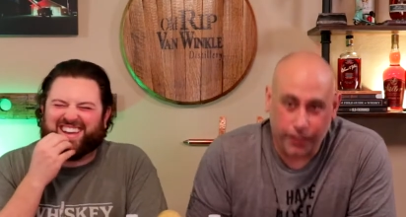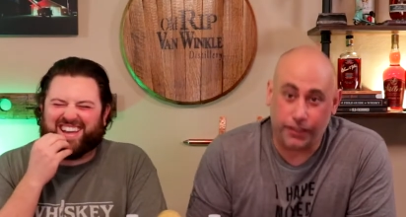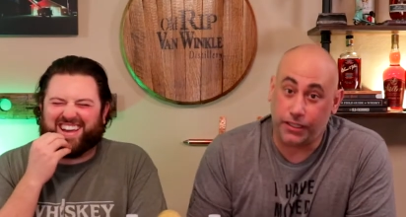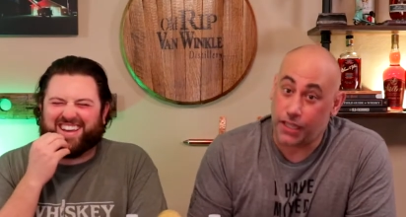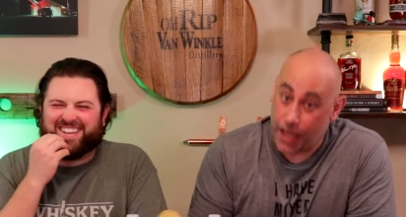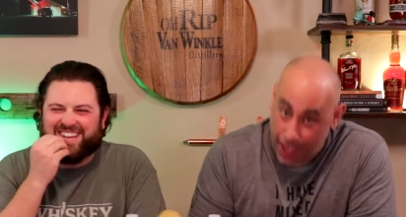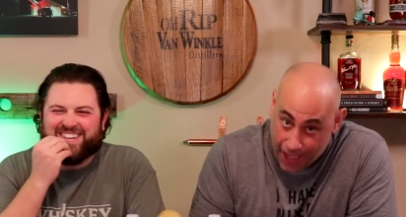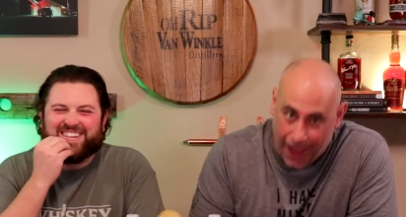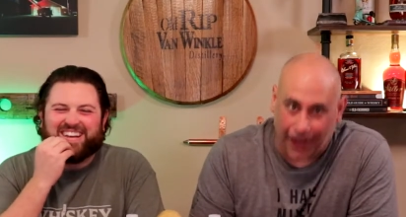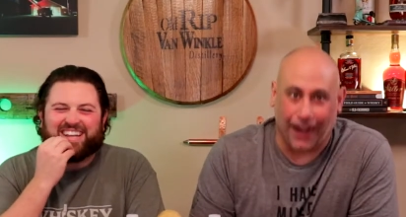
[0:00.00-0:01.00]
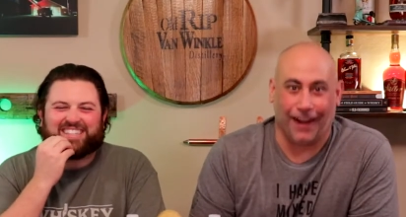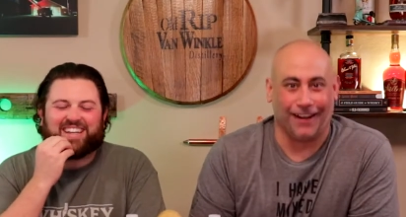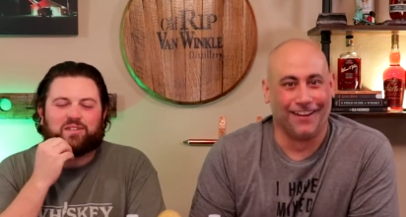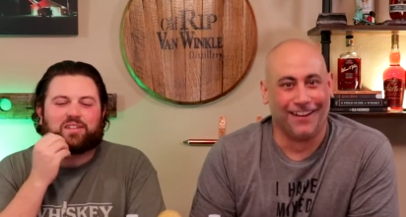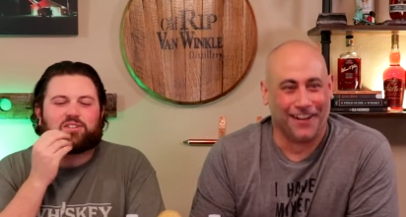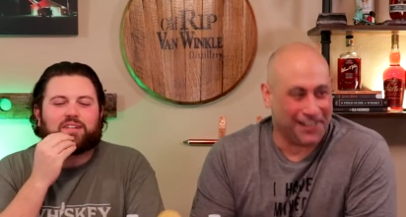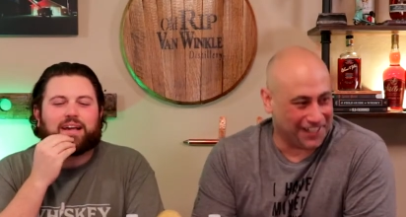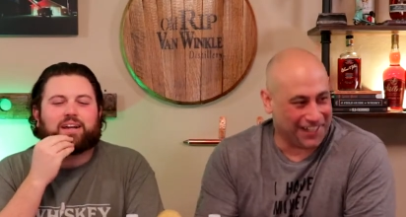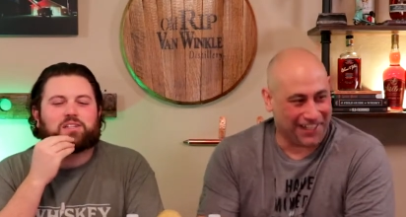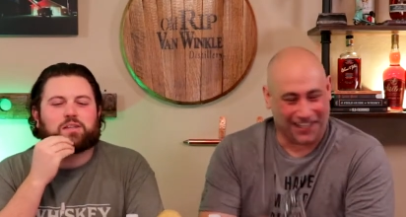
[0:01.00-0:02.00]
Speaker 1: yeah. It's like when you
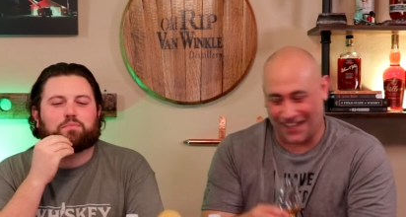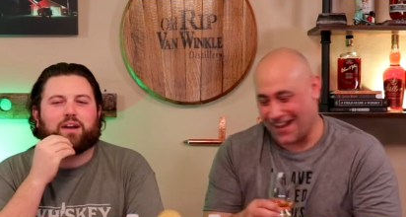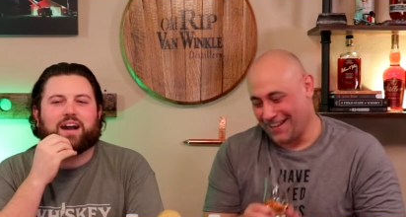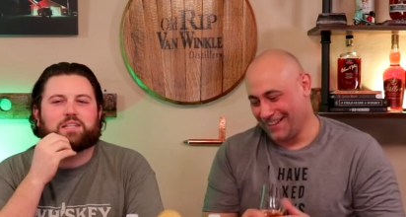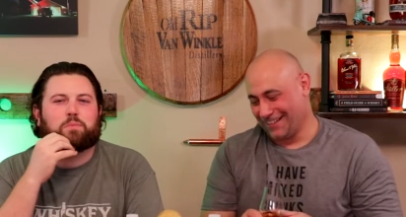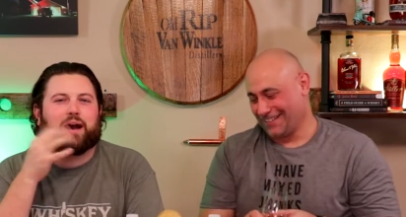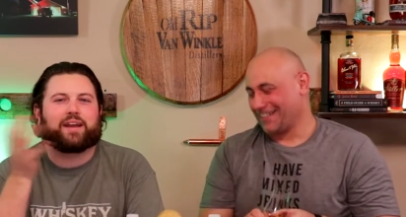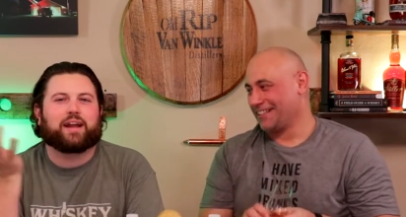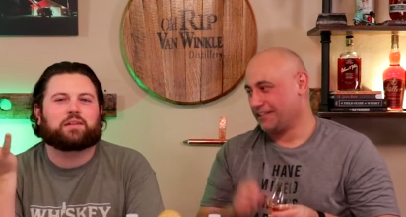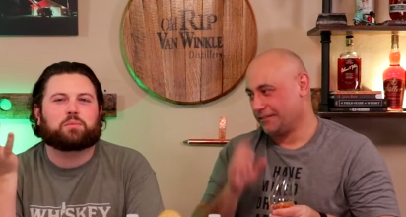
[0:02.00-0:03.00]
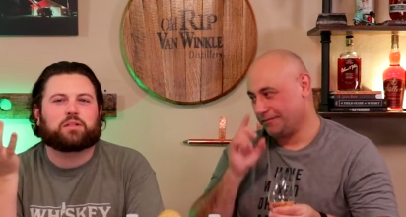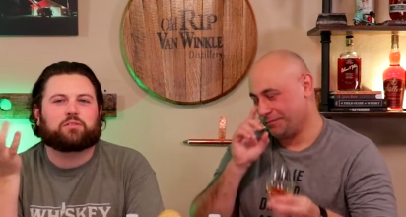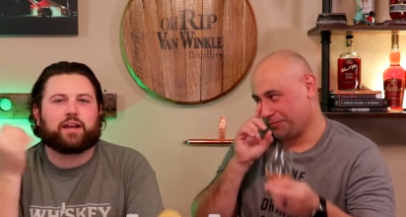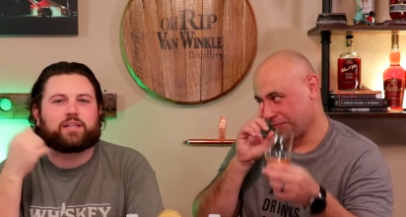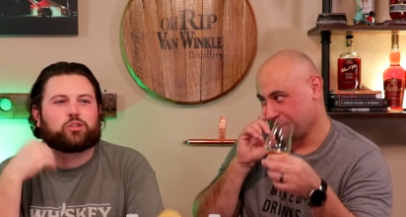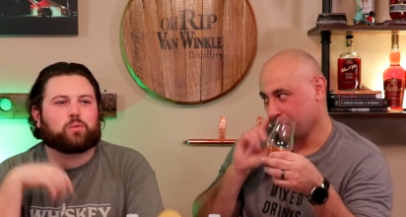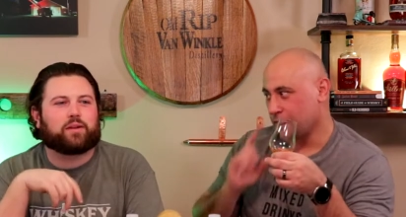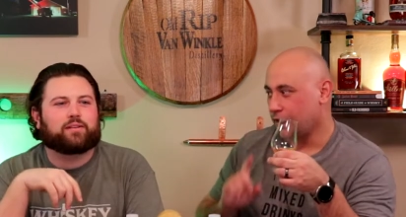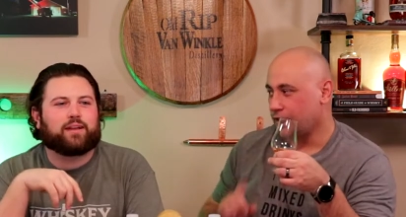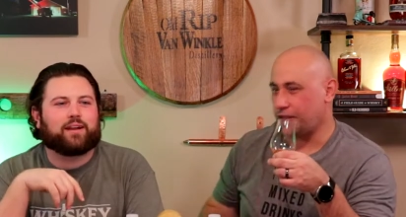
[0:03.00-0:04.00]
like are surprised yeah. by an edible
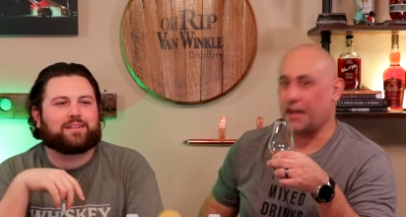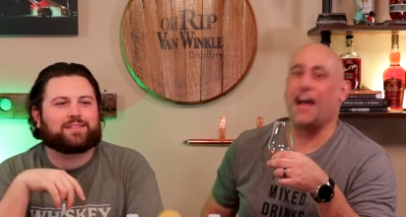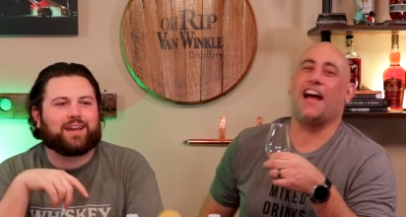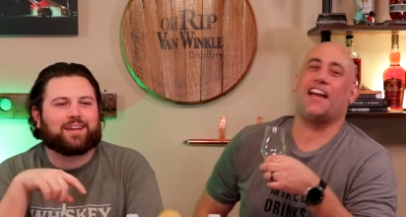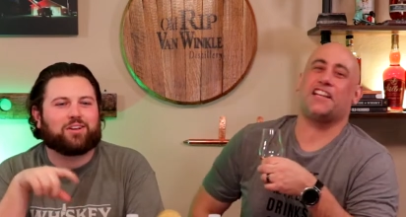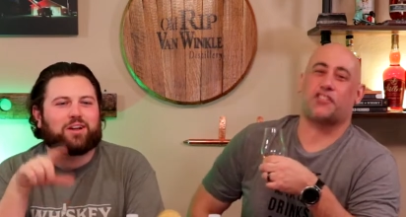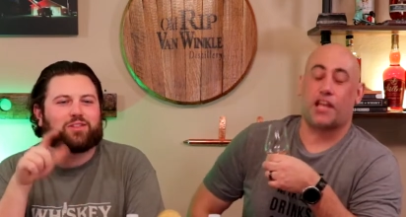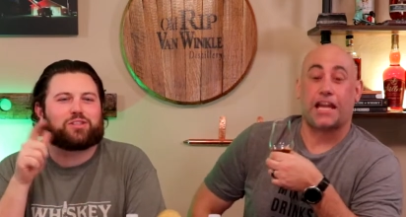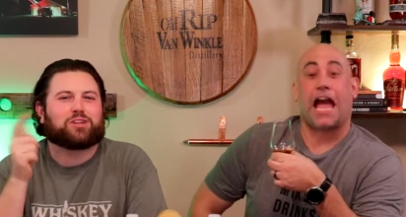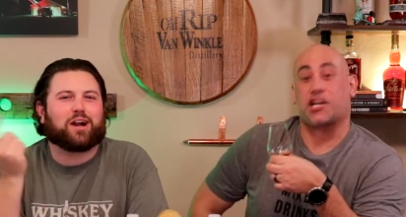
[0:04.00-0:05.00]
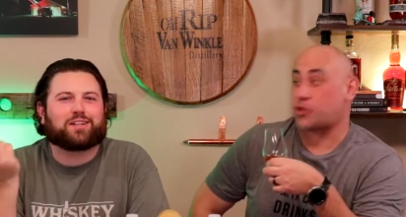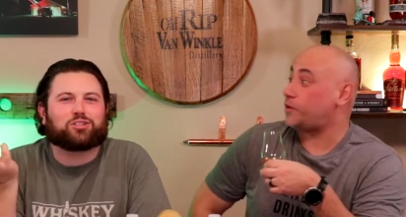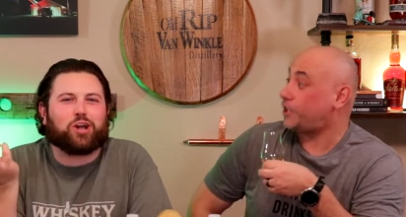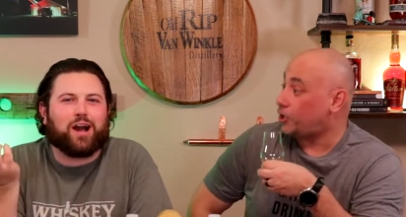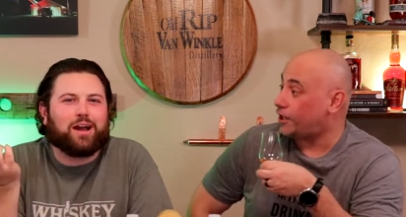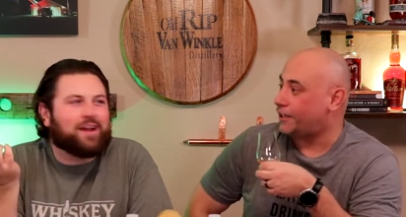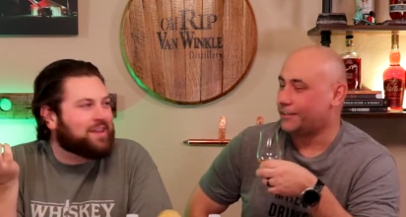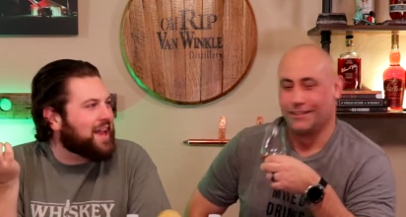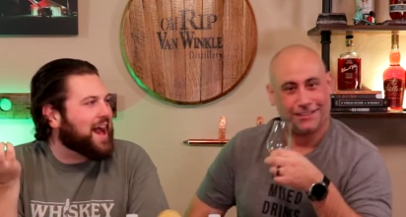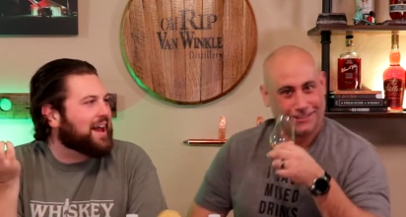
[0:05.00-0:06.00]
arrangement, and yeah. it's like it's like actually chocolate.
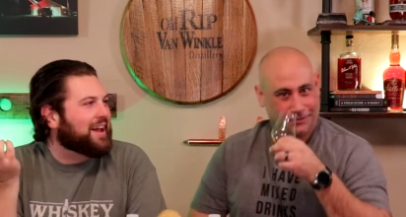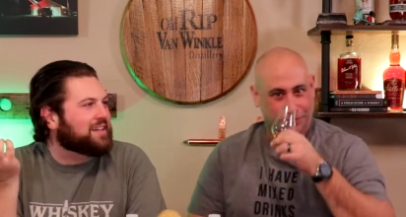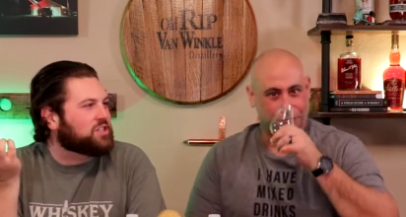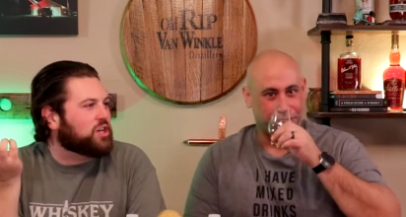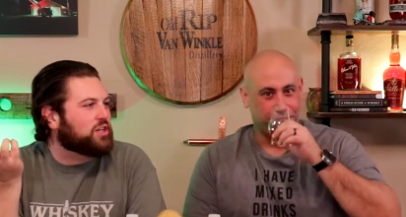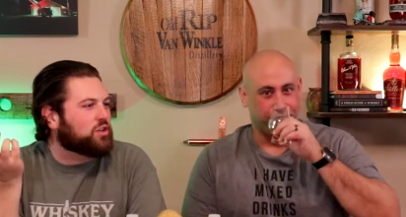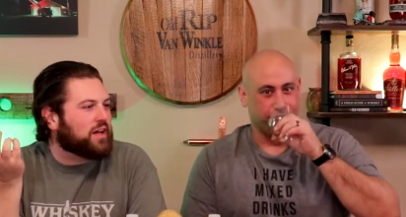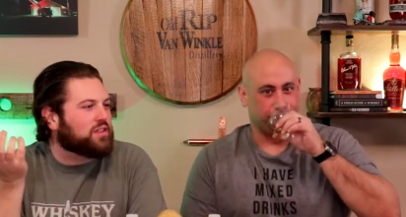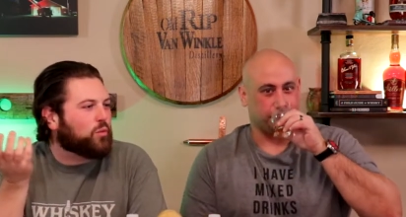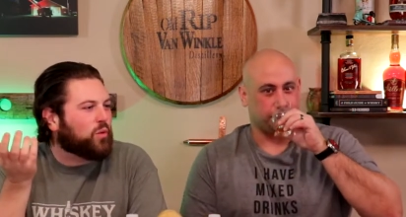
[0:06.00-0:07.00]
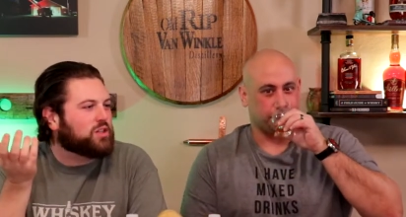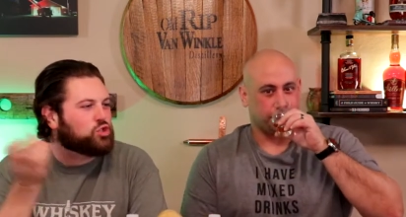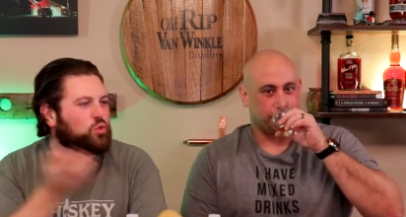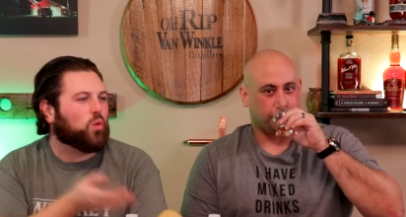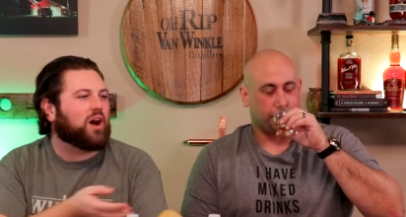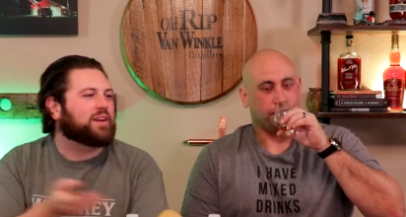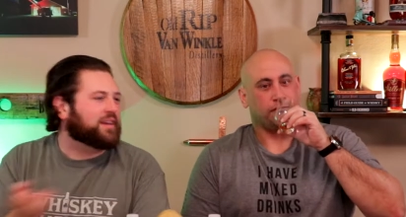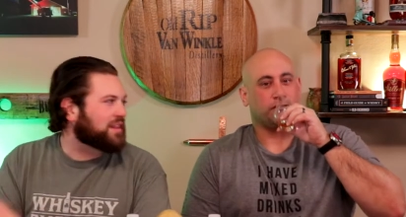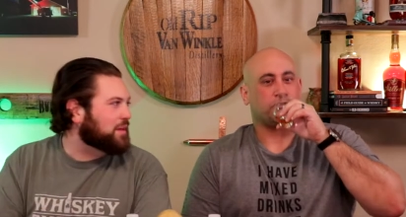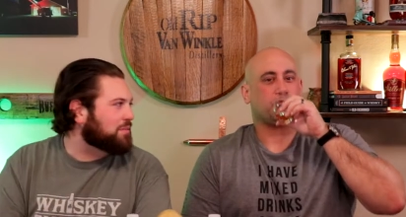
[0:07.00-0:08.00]
good. Yeah, and it's good. You got the ones you wanted
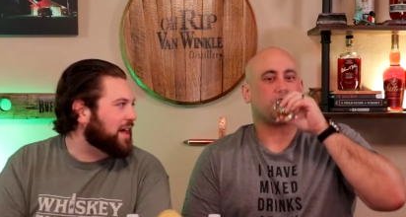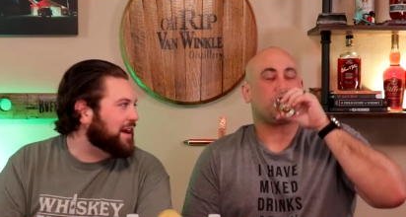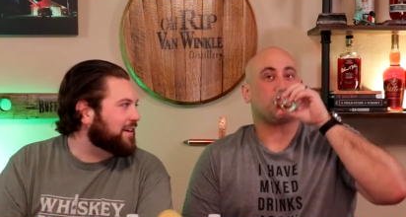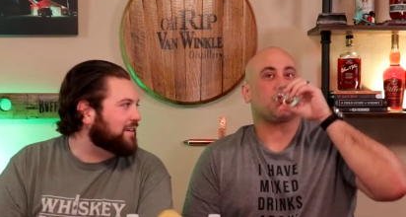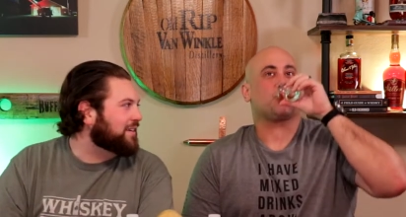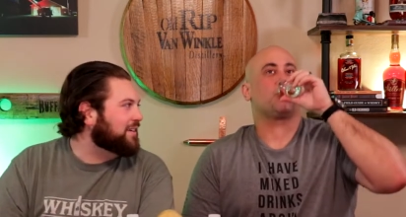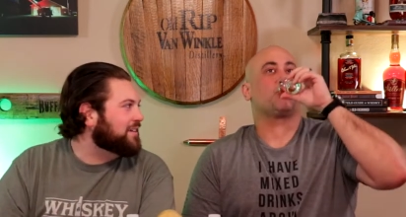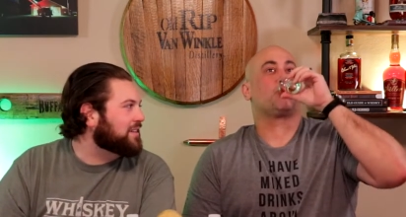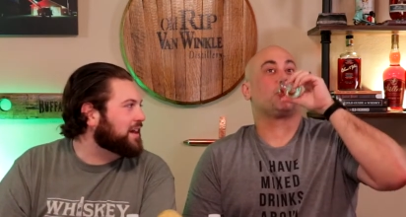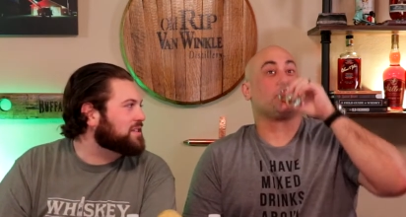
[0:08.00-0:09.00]
in the platter. Mm. Like